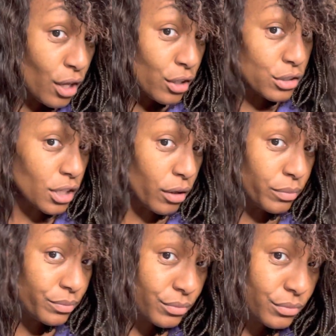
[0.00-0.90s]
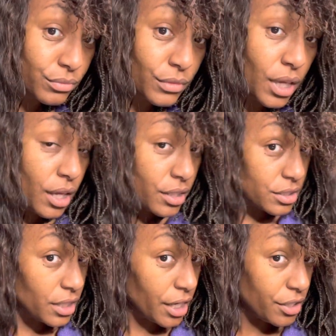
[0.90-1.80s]
So
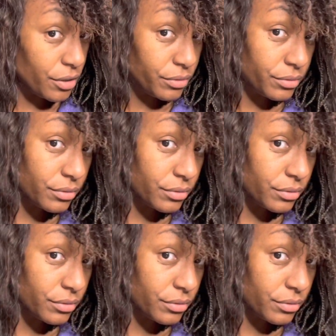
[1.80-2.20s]
stay tuned.